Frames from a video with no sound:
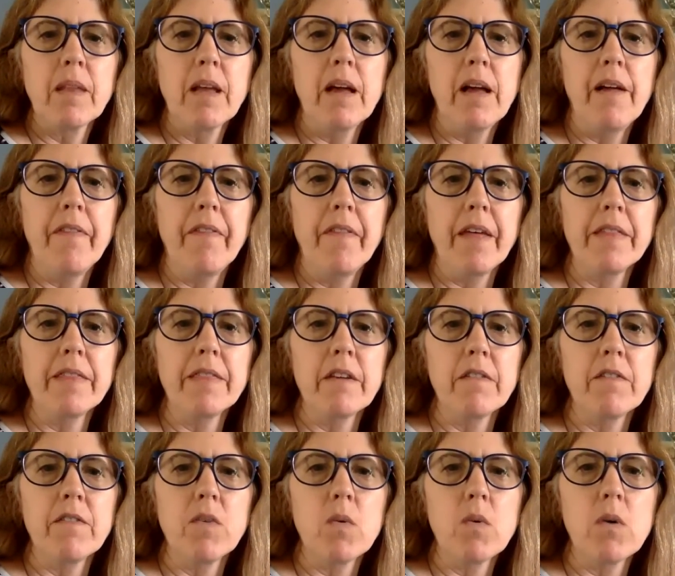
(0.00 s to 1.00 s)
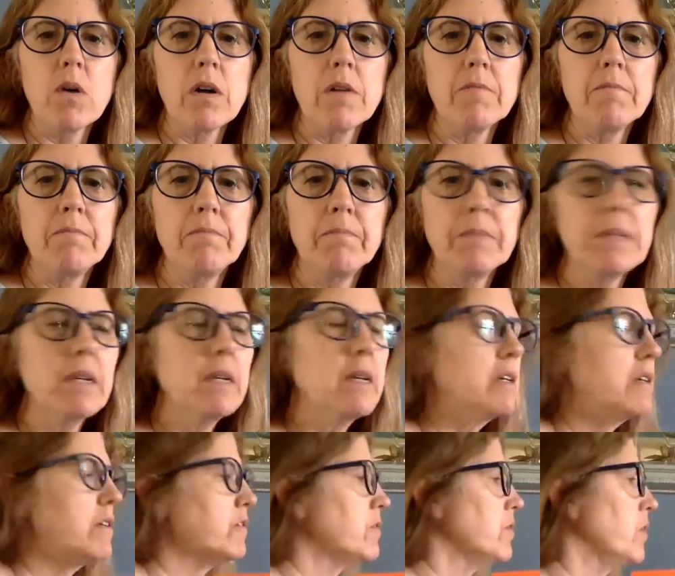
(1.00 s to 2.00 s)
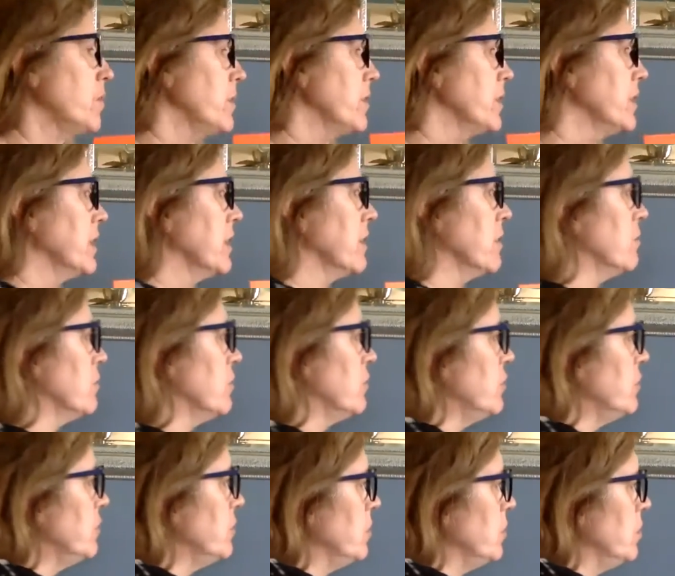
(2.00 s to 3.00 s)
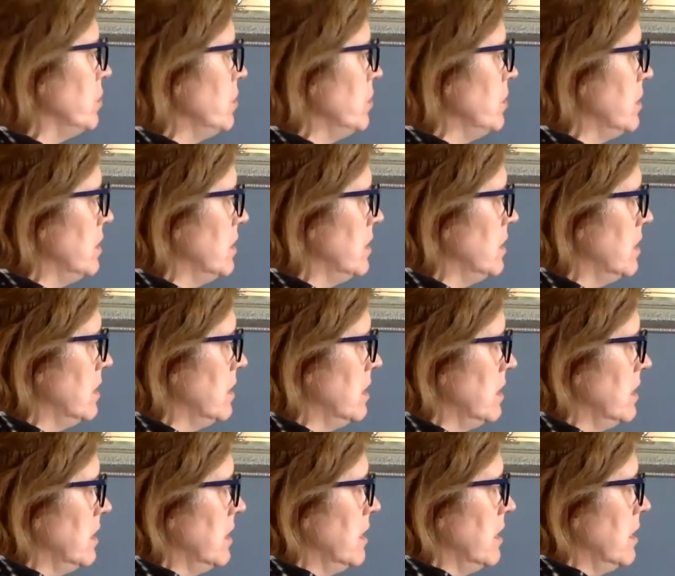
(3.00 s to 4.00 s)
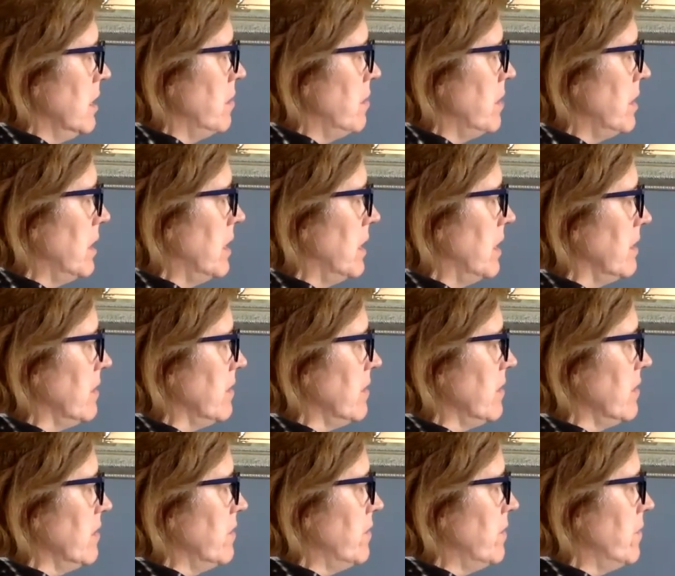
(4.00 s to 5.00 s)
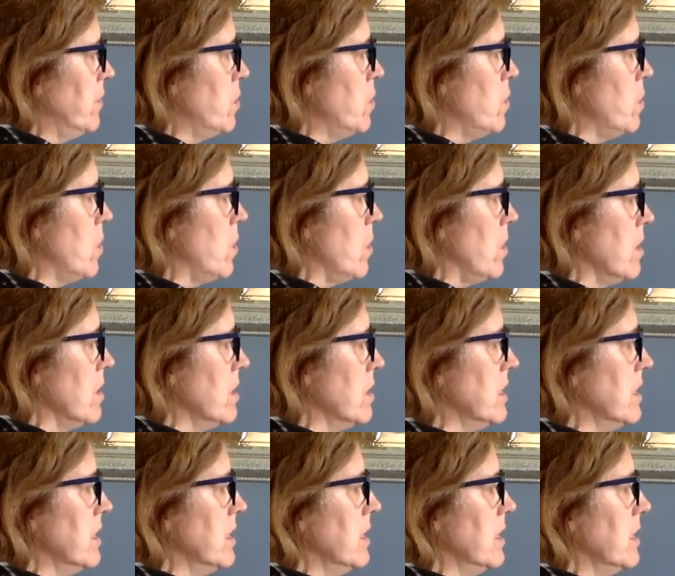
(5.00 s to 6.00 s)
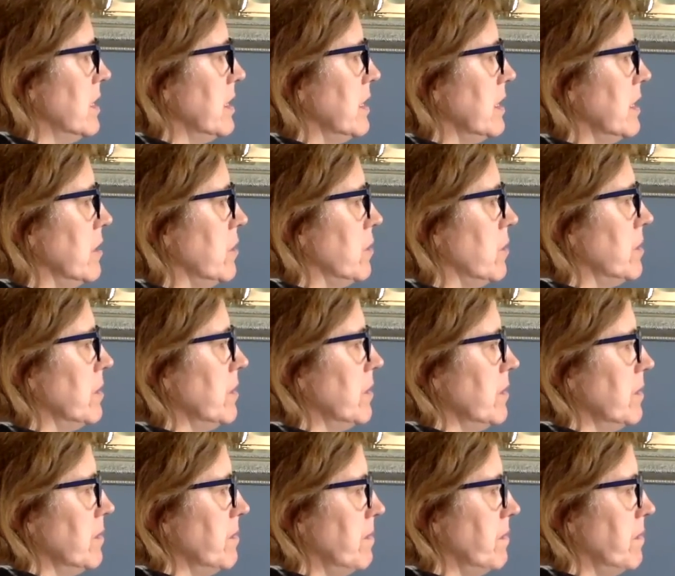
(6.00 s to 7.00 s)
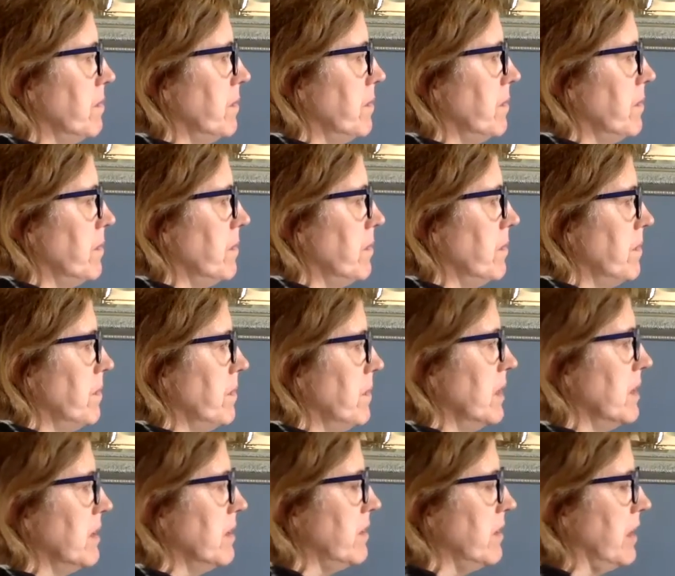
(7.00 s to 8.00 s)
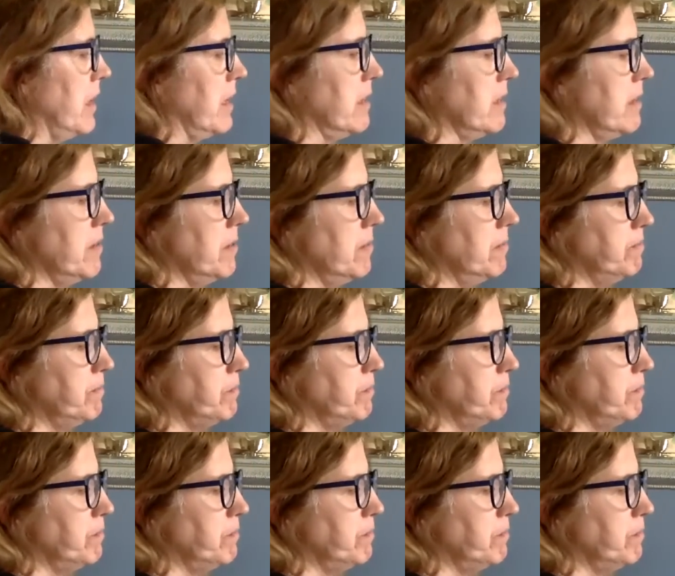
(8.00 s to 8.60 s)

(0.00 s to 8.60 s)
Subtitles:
and then the 4. So we're going to go 2 plus 4 equals 6.